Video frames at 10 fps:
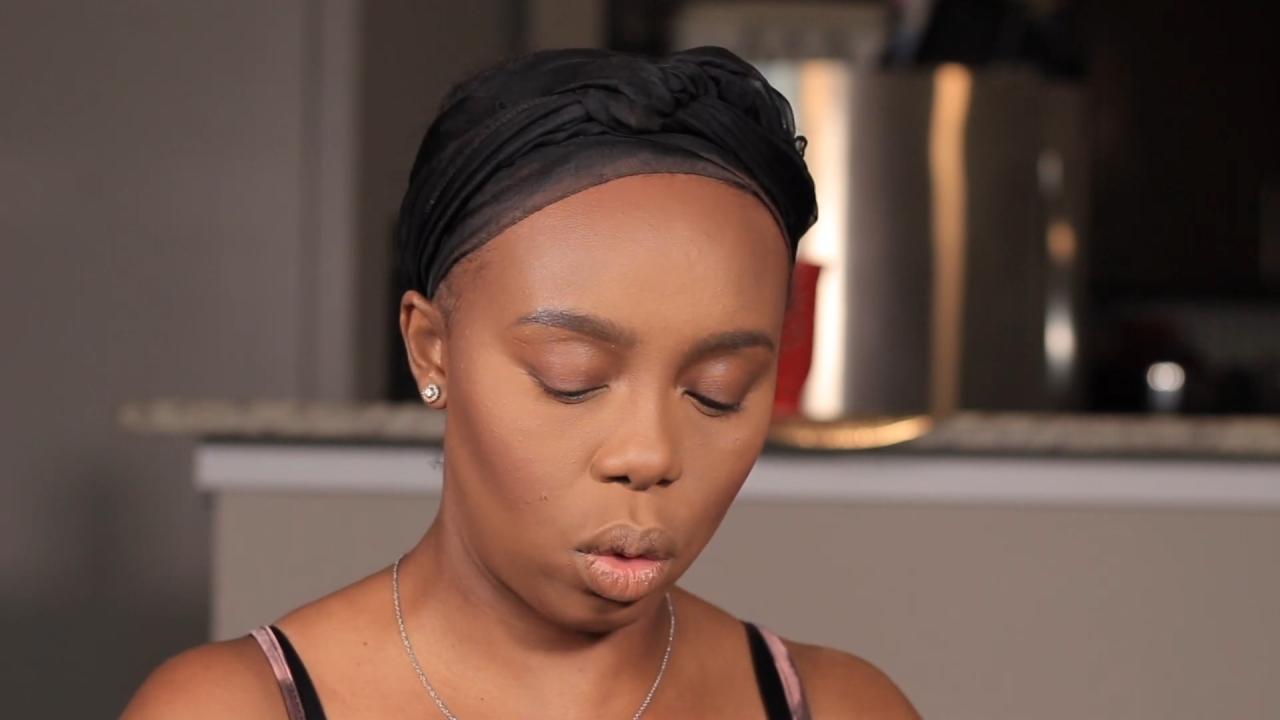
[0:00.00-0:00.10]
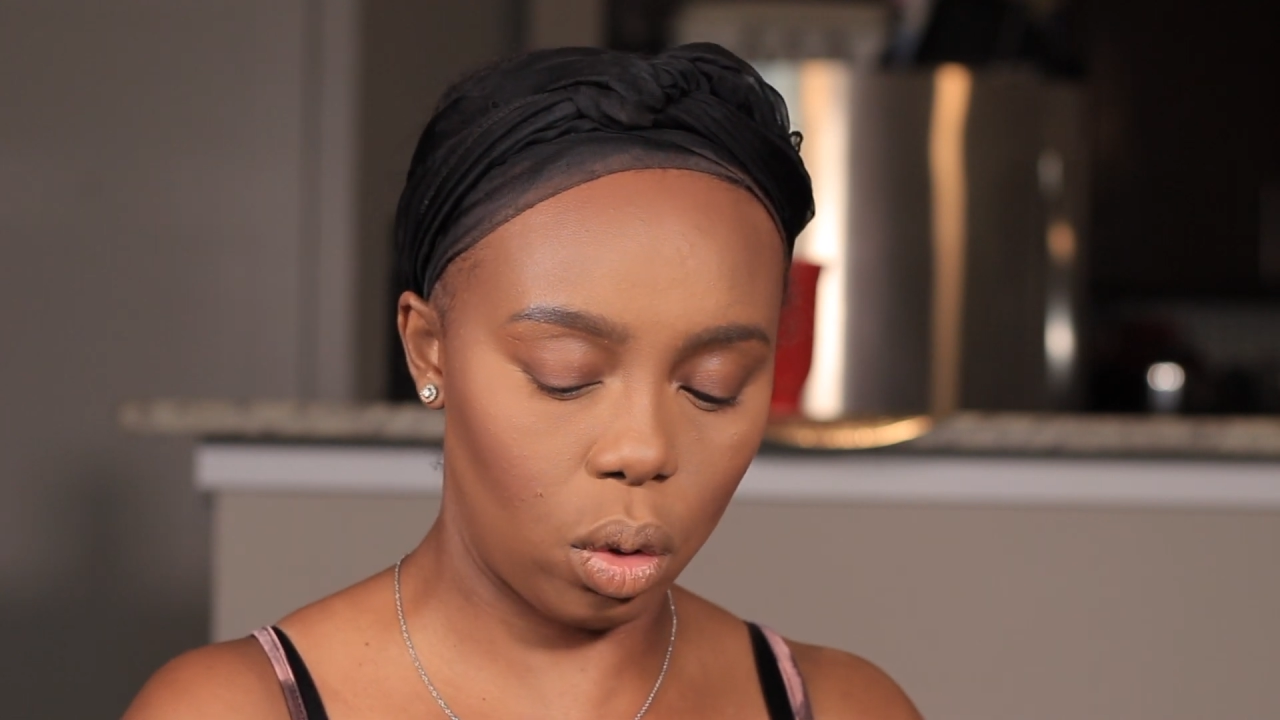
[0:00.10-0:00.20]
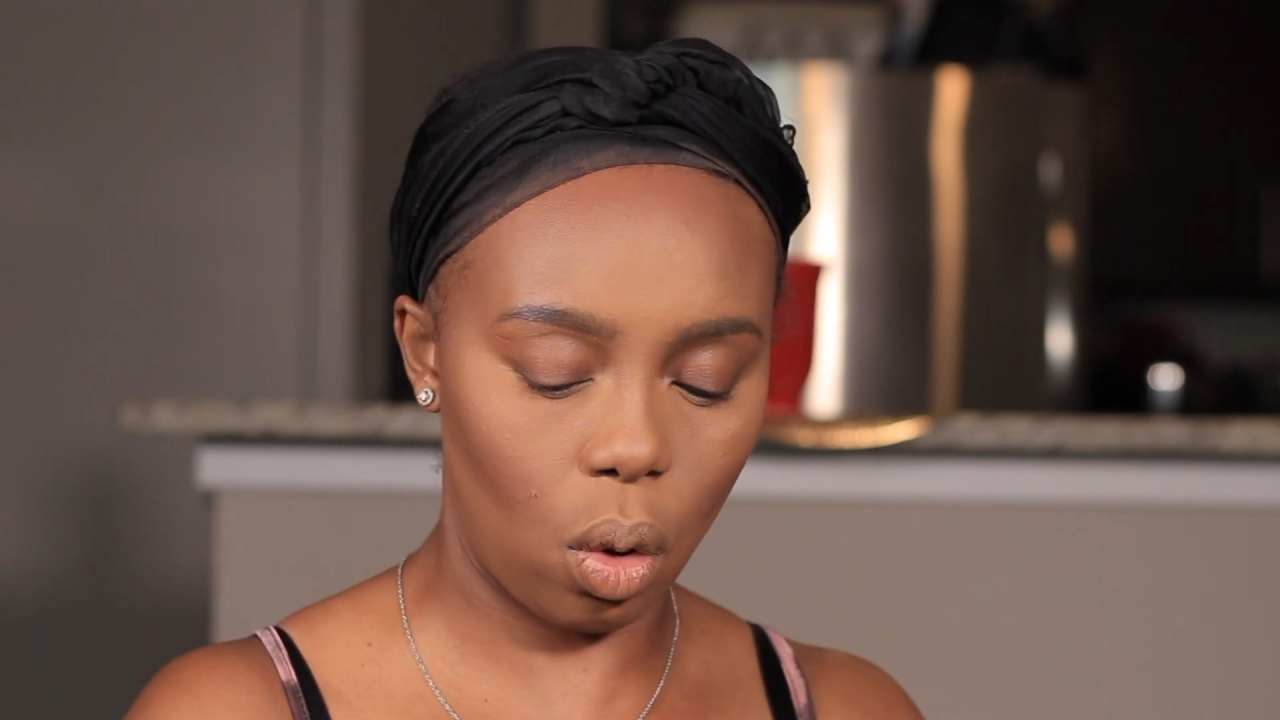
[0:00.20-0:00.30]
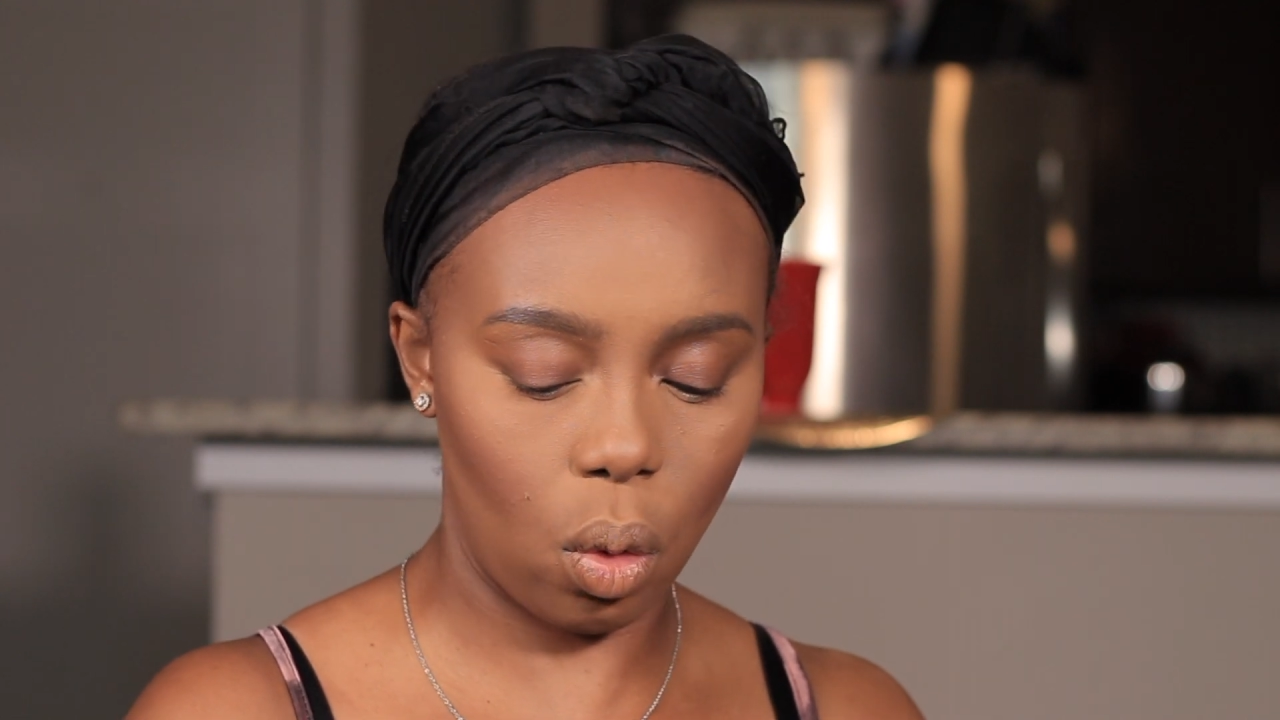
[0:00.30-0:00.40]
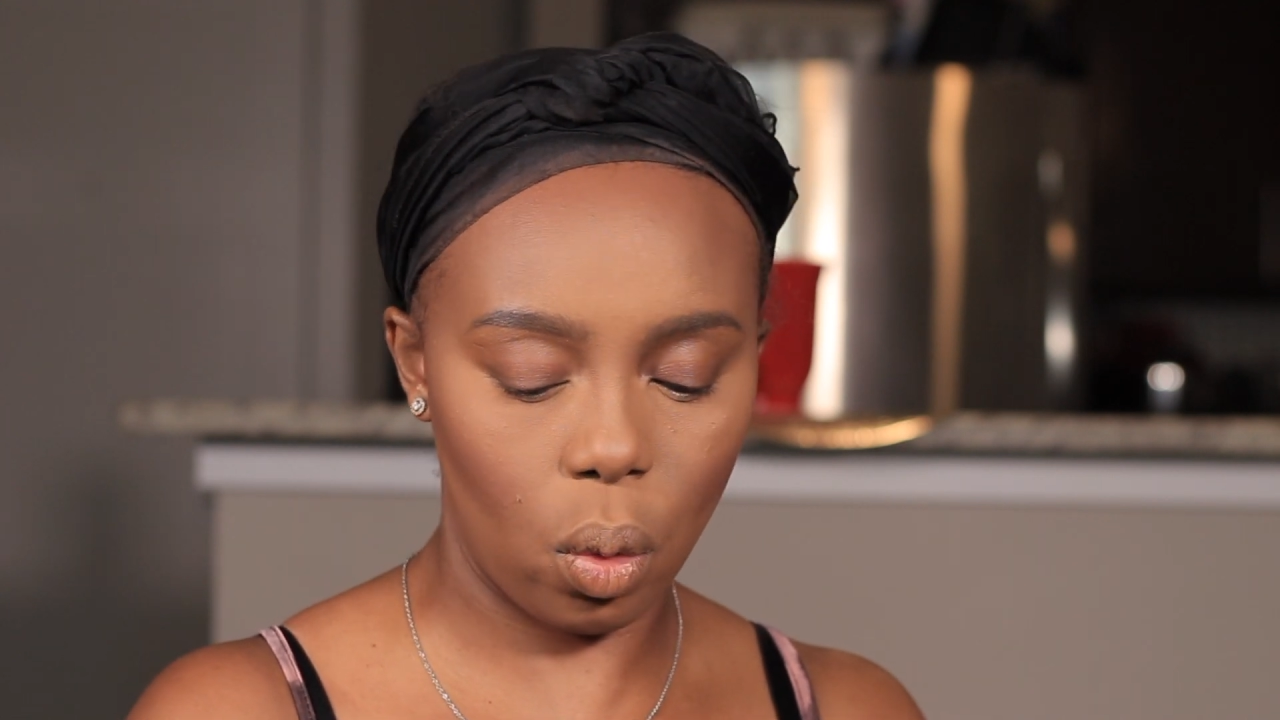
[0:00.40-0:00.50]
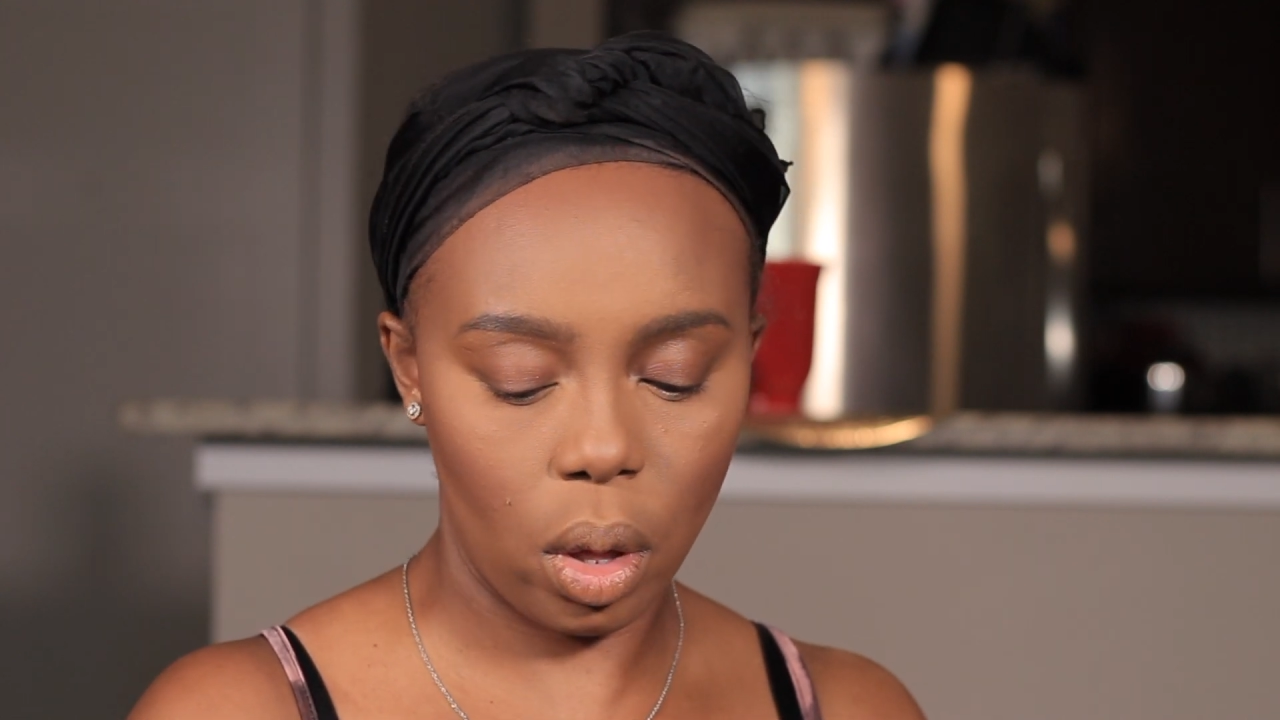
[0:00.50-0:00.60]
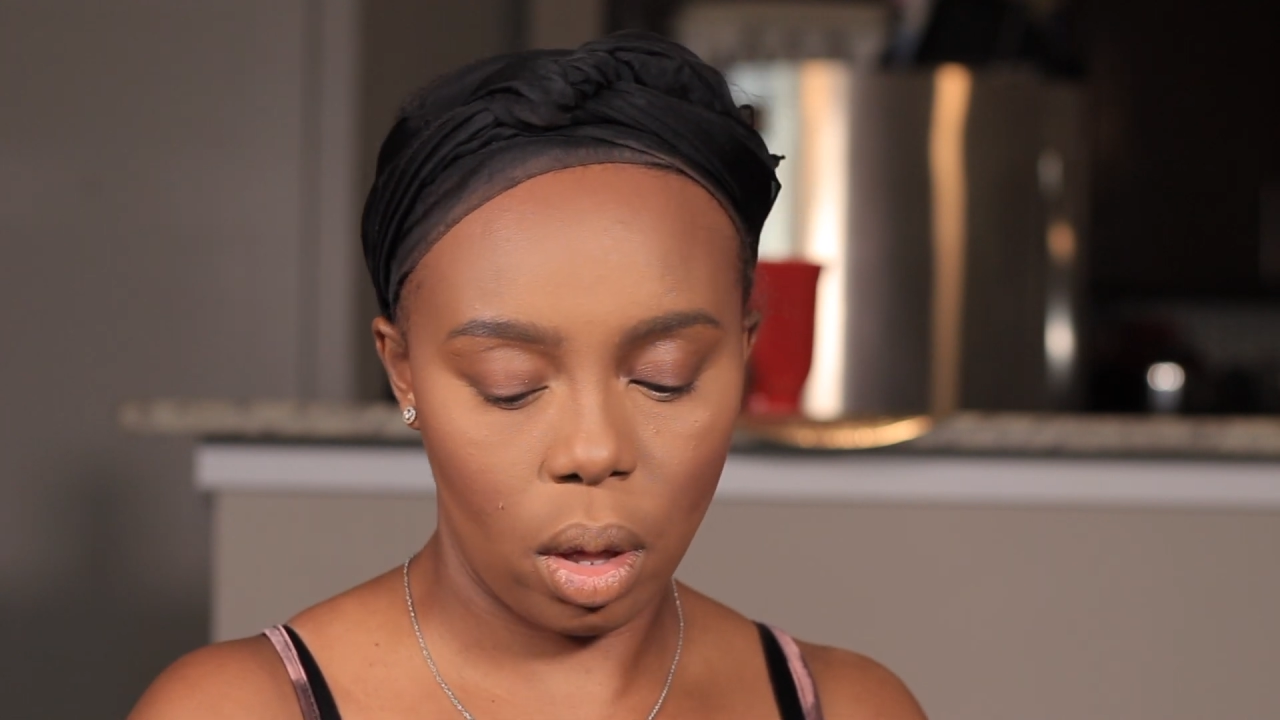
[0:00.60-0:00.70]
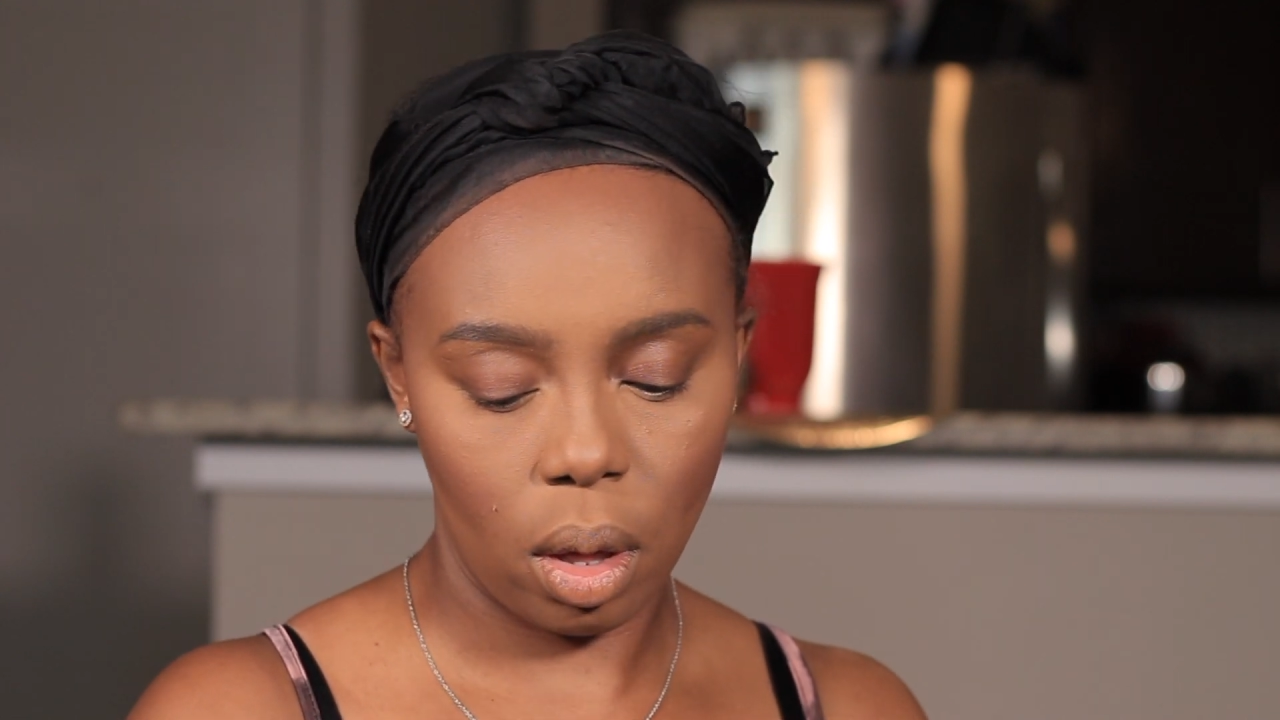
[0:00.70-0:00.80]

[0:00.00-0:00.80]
Glow,